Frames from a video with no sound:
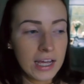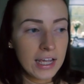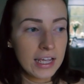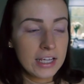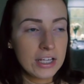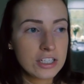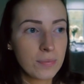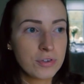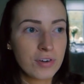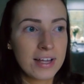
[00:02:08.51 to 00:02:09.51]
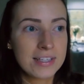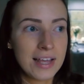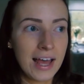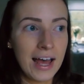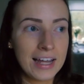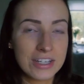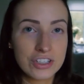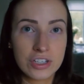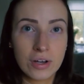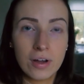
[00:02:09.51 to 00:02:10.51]
a jumper dress,
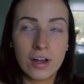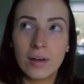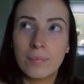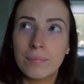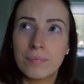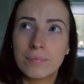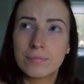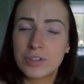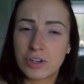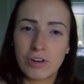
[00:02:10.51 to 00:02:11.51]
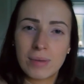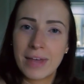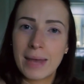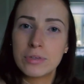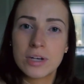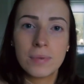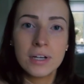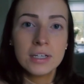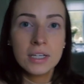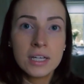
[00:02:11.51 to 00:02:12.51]
and just a cream cable jumper.